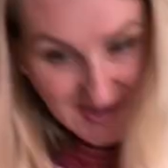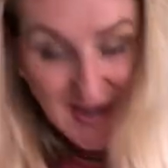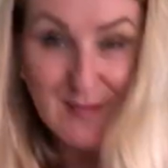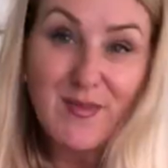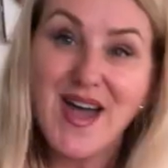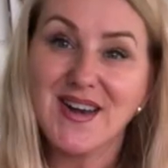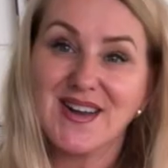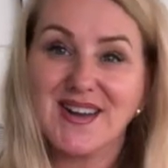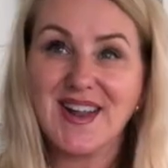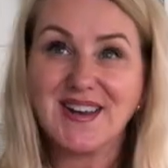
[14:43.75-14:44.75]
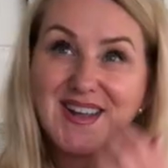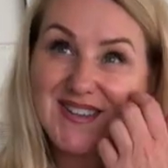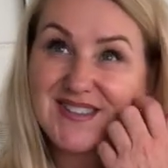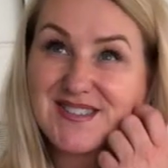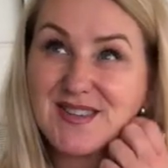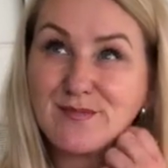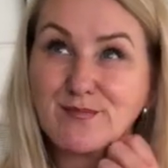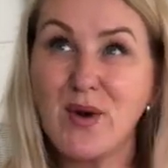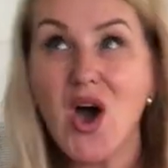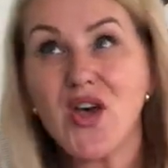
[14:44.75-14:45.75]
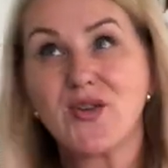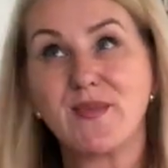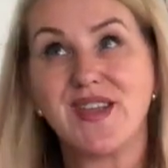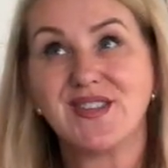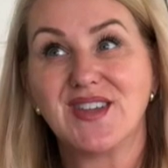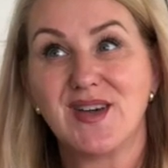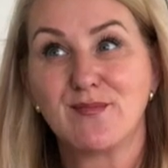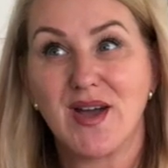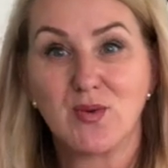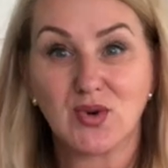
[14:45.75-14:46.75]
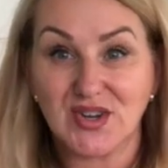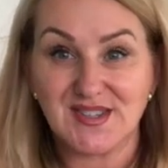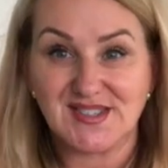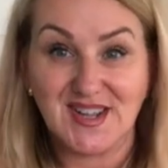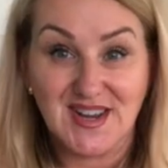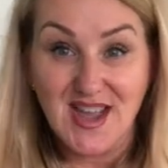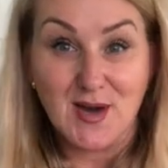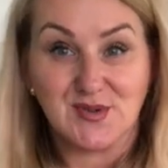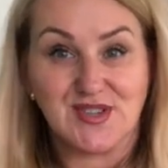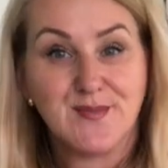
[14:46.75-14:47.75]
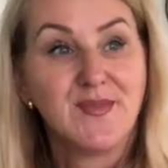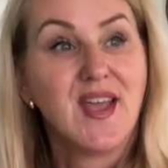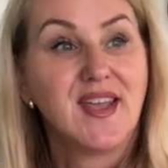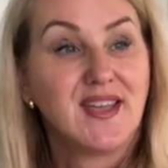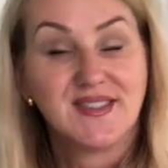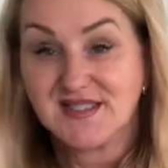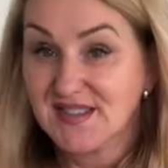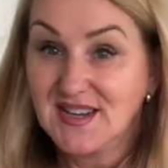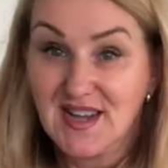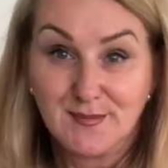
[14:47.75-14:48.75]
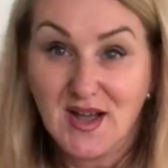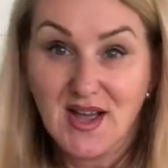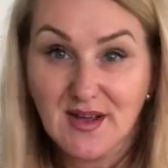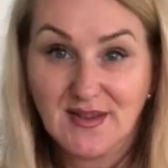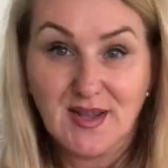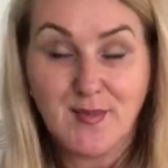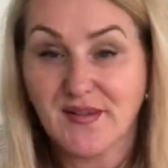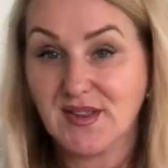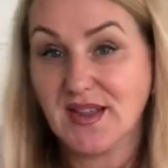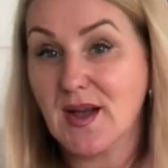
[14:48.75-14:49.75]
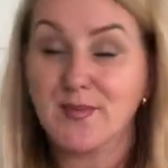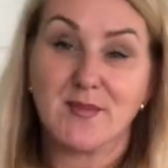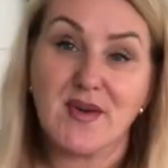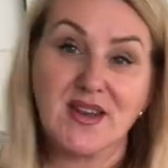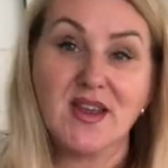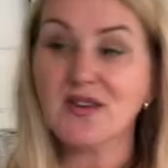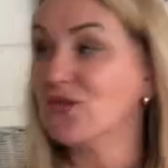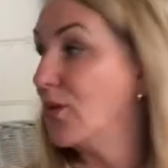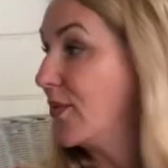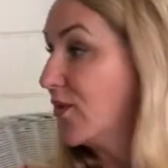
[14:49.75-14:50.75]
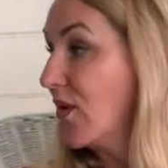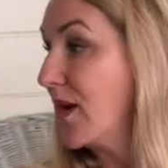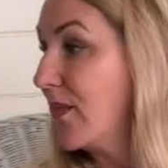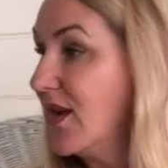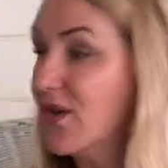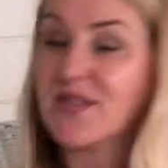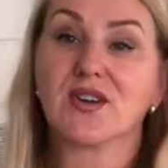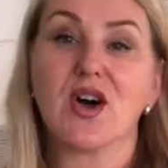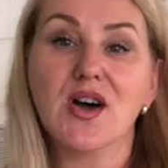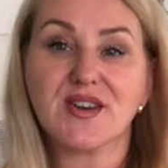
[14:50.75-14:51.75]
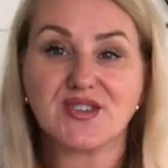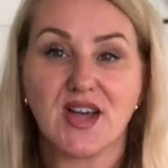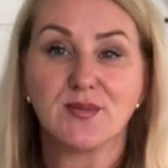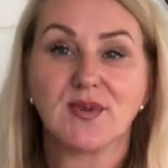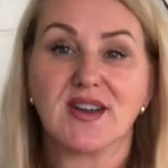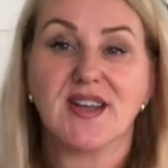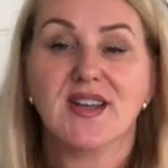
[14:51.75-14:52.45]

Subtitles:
it like it doesn't bother me that my work is sitting out. In the city, I keep everything up in my knitting room, but when I'm here at the cottage, I don't want to